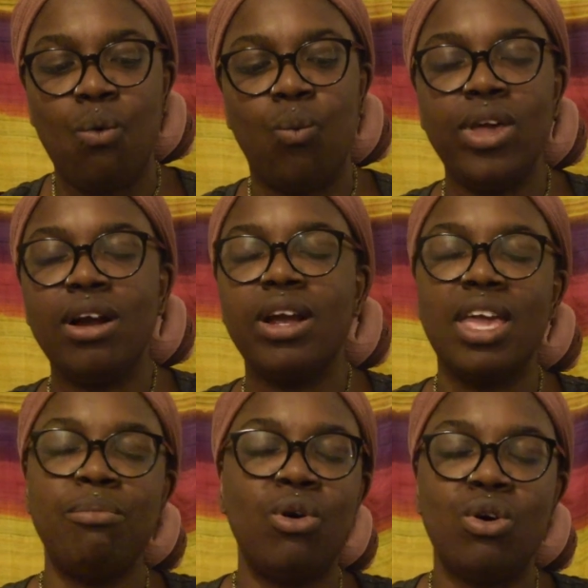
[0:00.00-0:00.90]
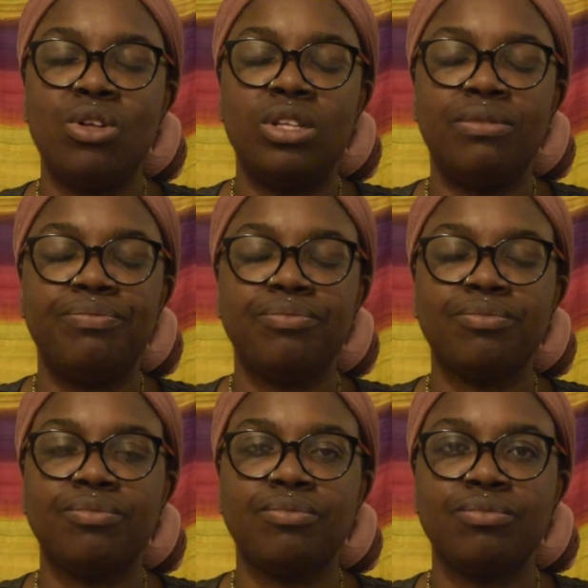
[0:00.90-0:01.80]
we are able
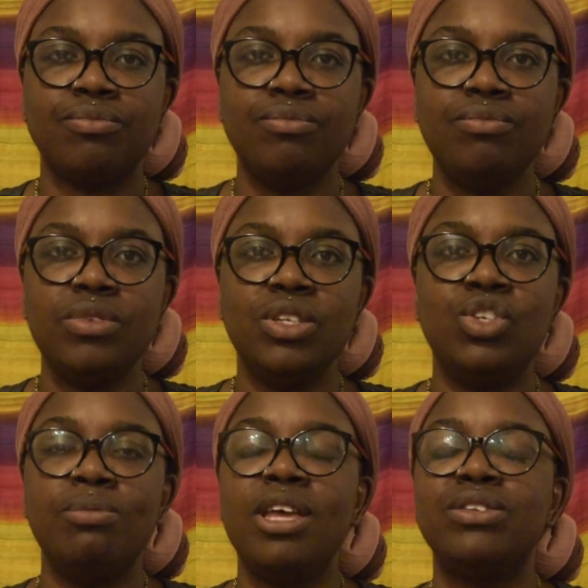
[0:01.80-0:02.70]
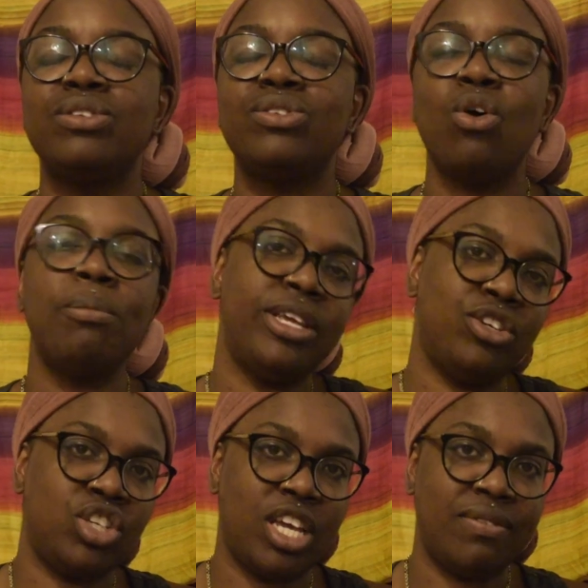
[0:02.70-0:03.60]
to make so many
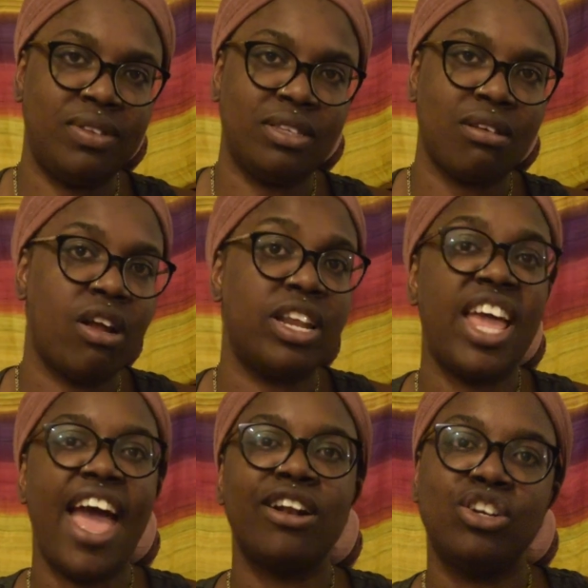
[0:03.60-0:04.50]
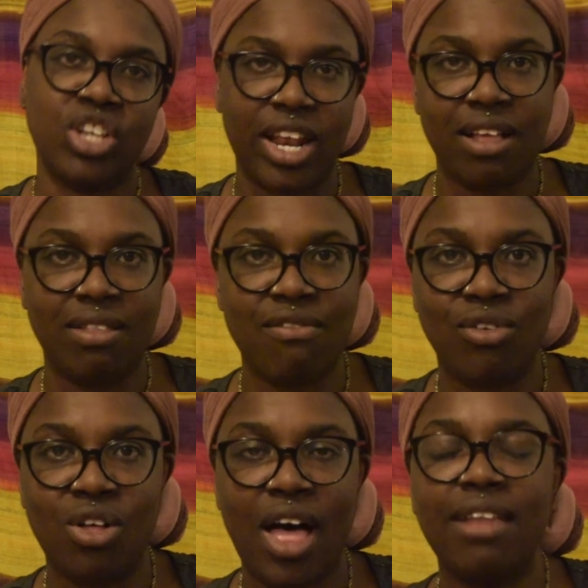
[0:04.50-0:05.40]
shifts on an energetic
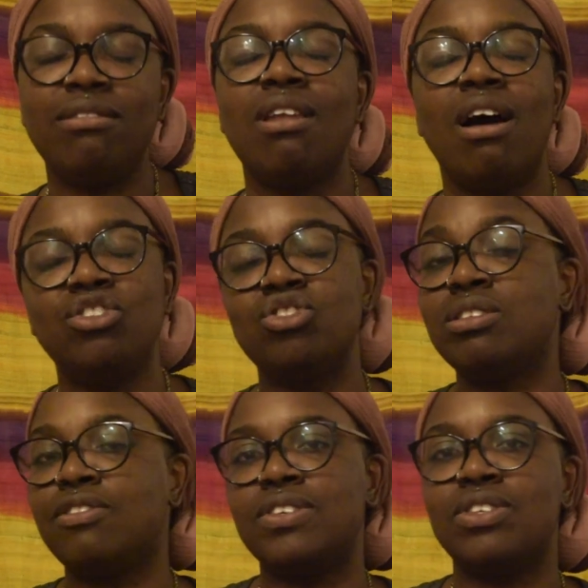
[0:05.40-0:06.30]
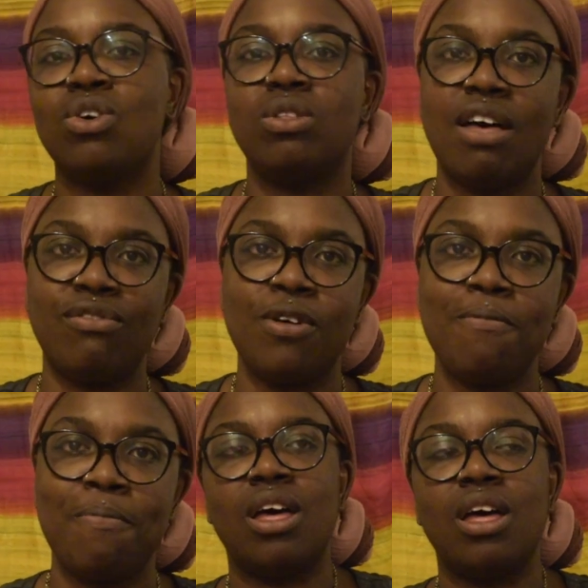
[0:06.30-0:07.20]
level and not just a physical level.
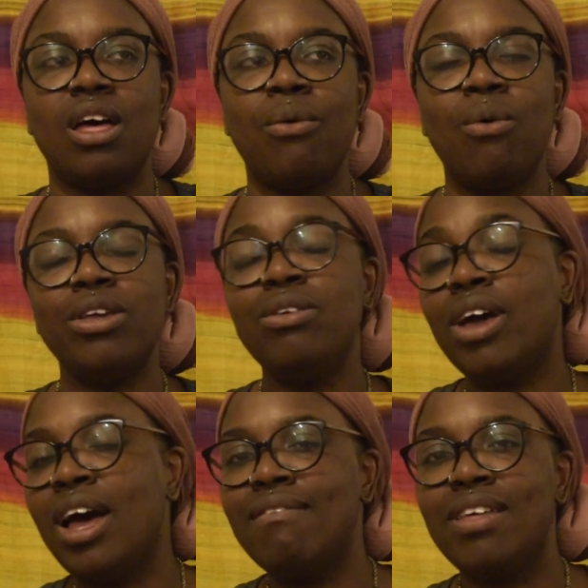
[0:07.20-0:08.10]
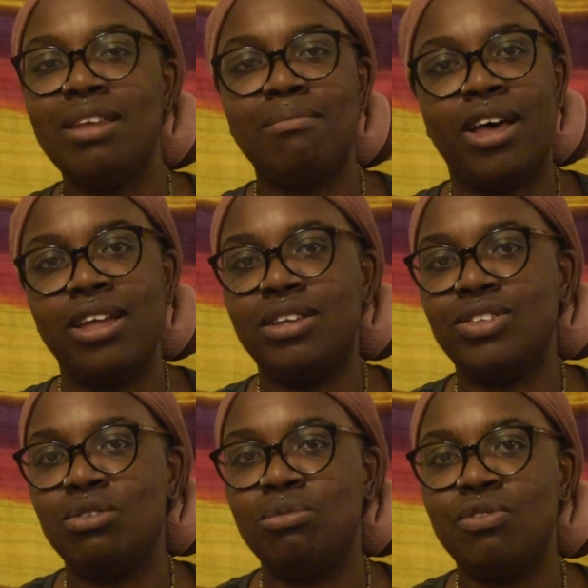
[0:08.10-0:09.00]
I want you to have that in mind
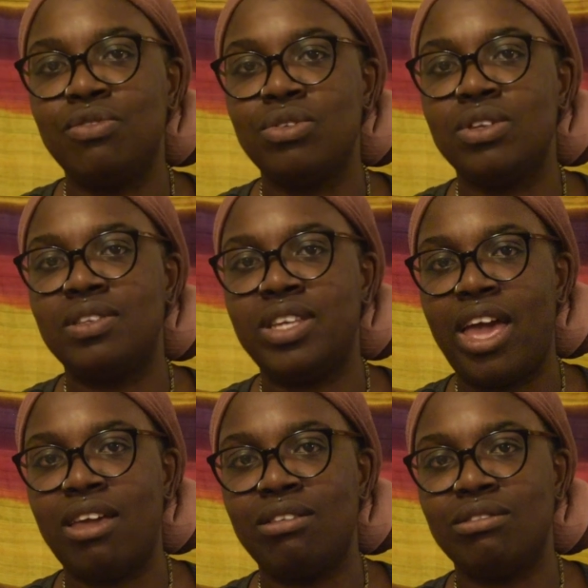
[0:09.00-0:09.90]
as you move through this day.